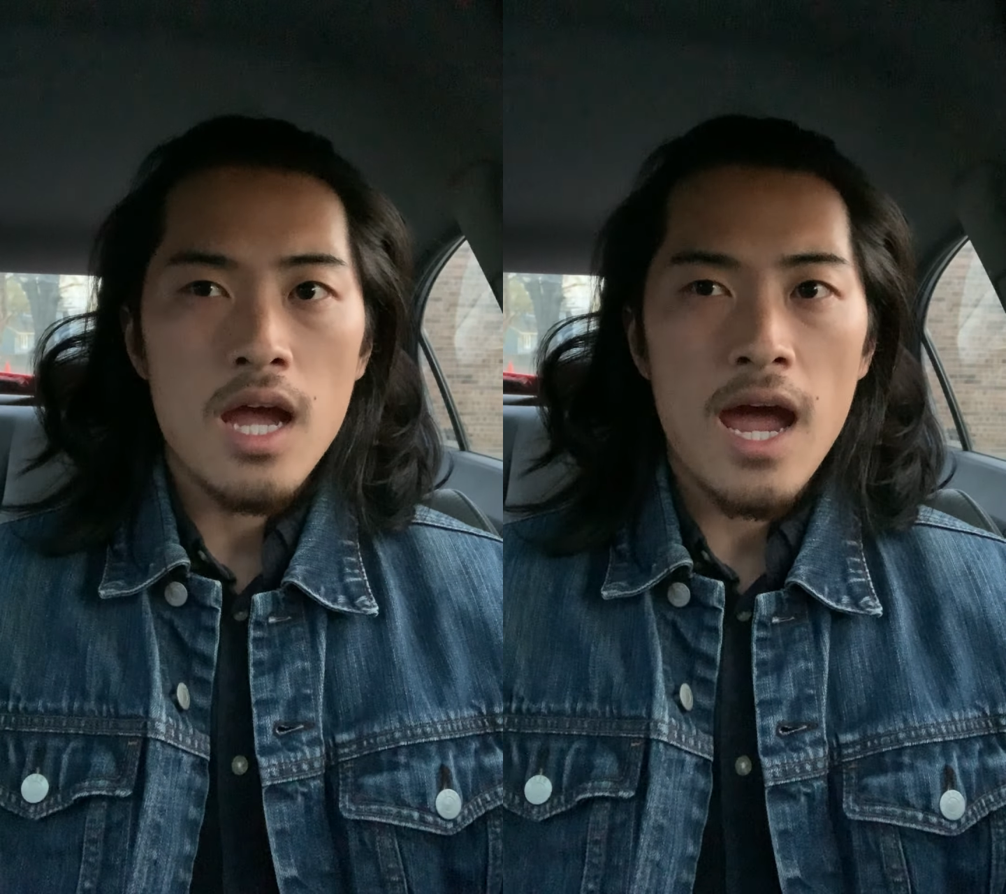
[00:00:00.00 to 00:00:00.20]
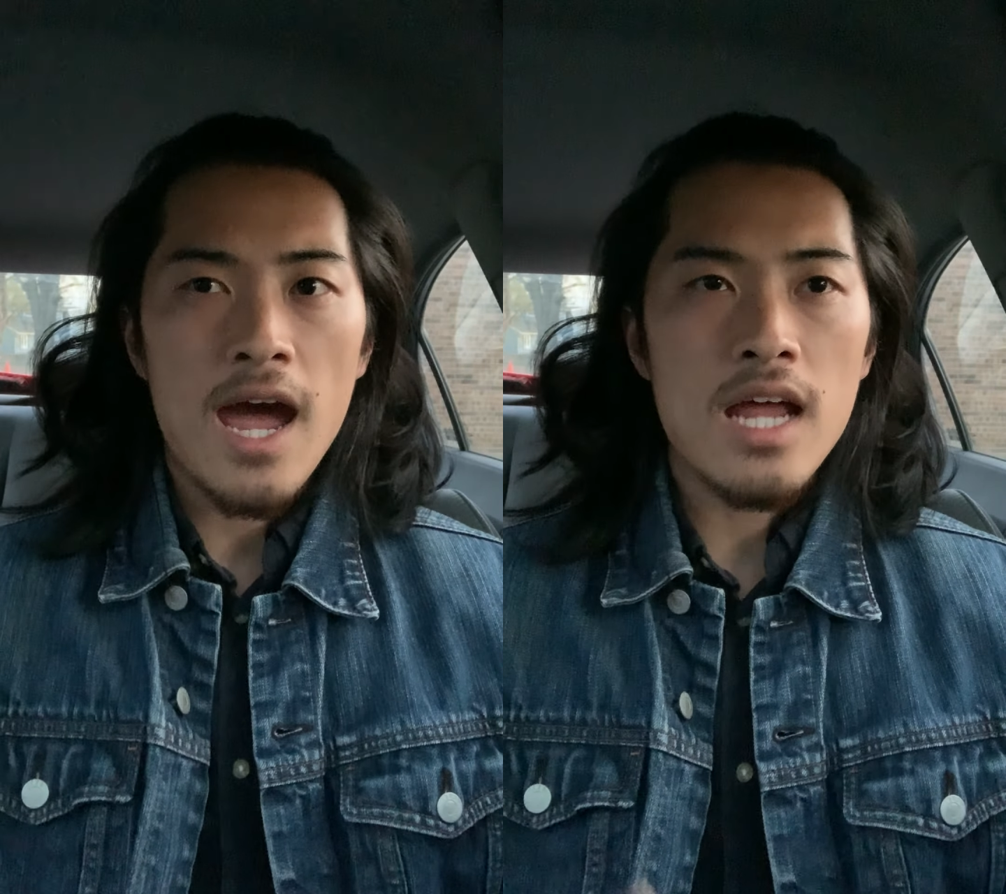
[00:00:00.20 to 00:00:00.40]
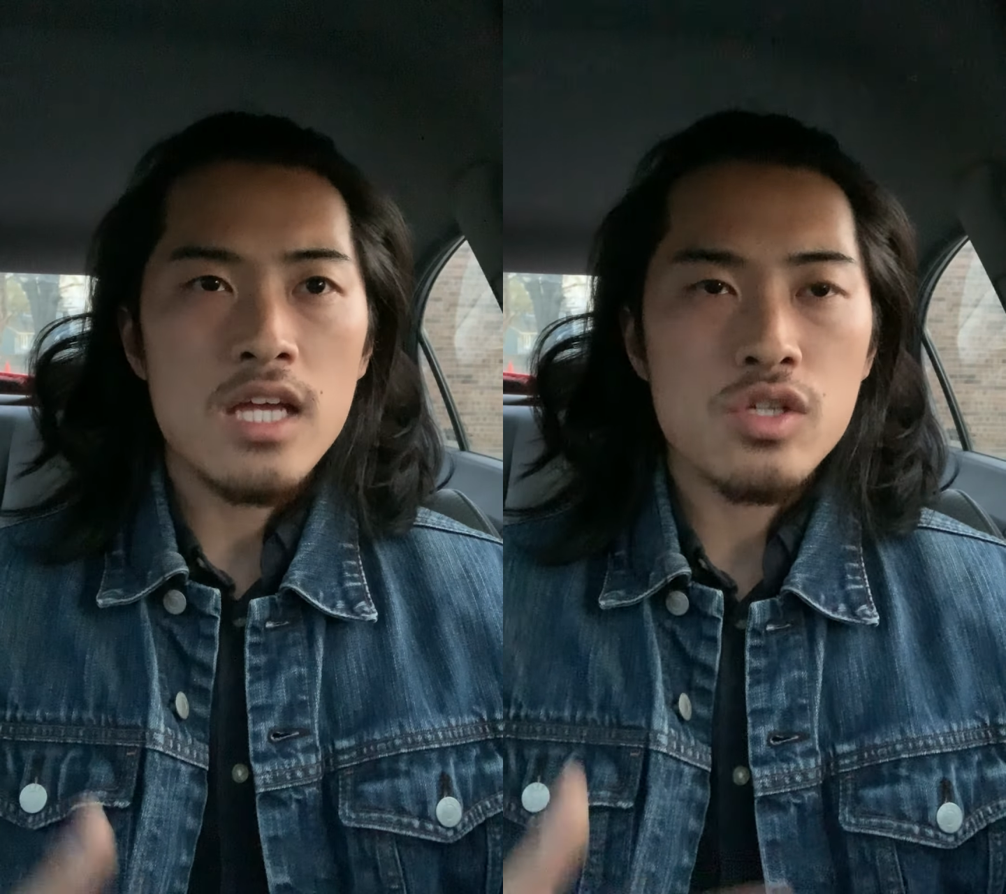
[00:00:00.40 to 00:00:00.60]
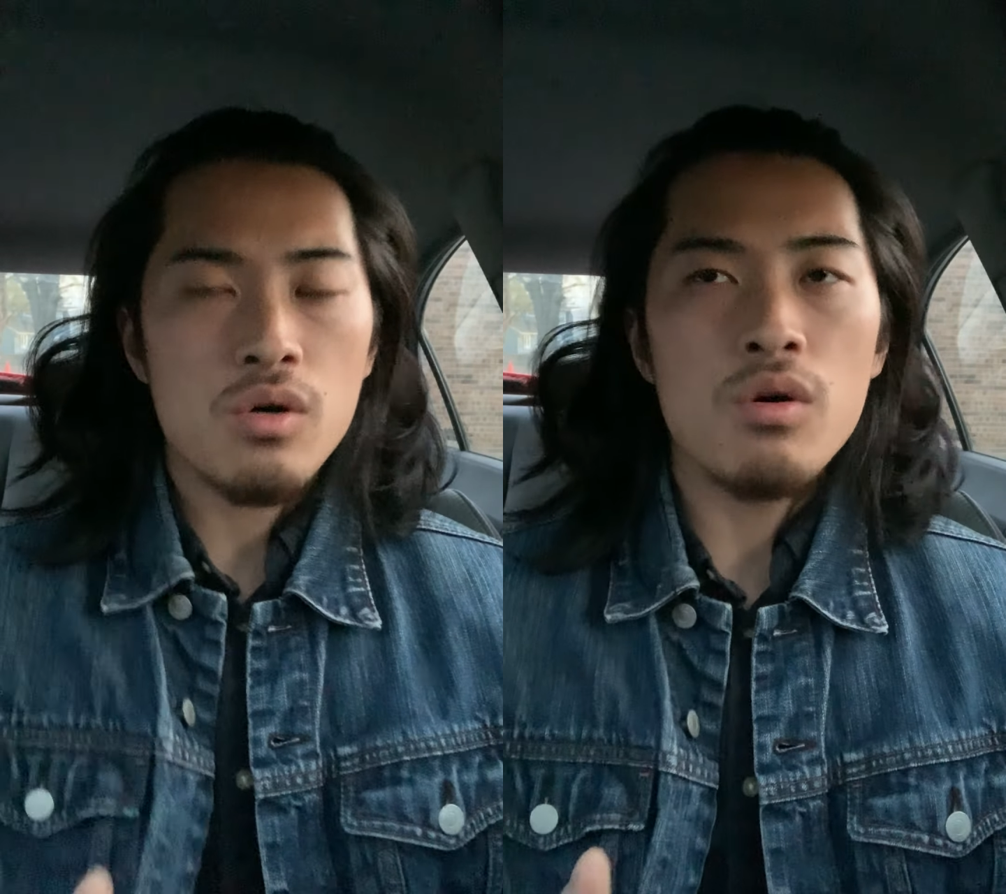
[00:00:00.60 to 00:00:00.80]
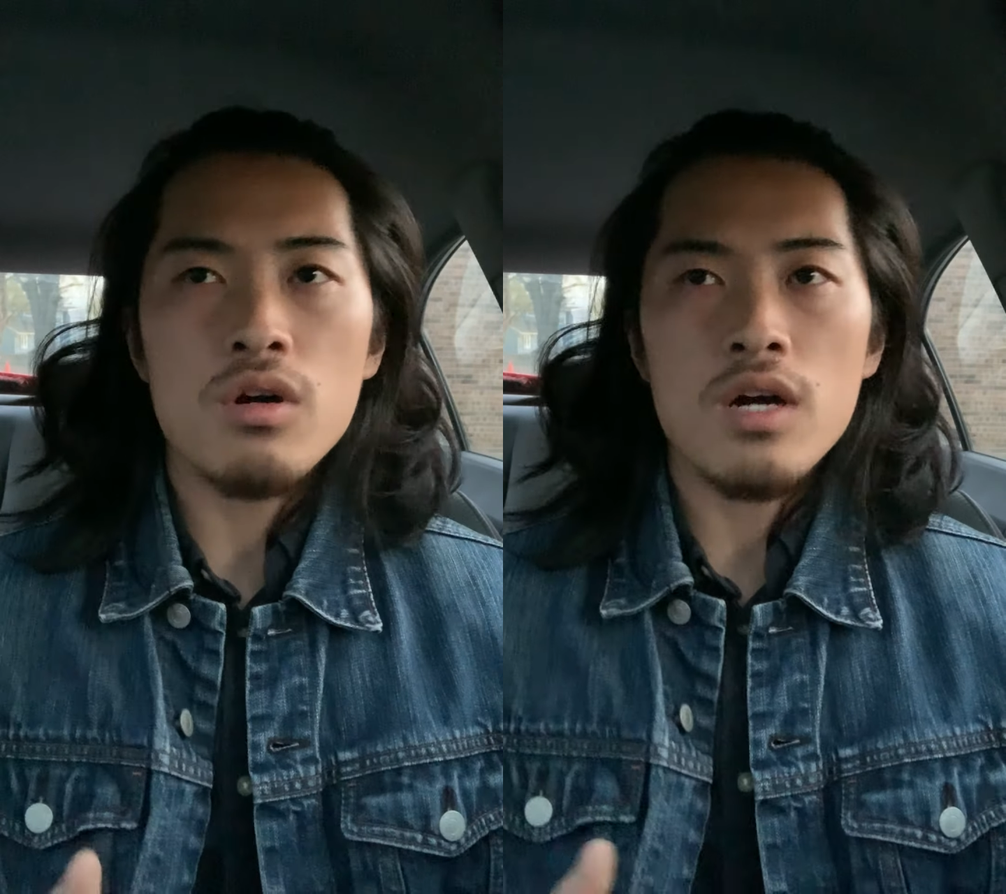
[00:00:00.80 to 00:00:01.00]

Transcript: At its core,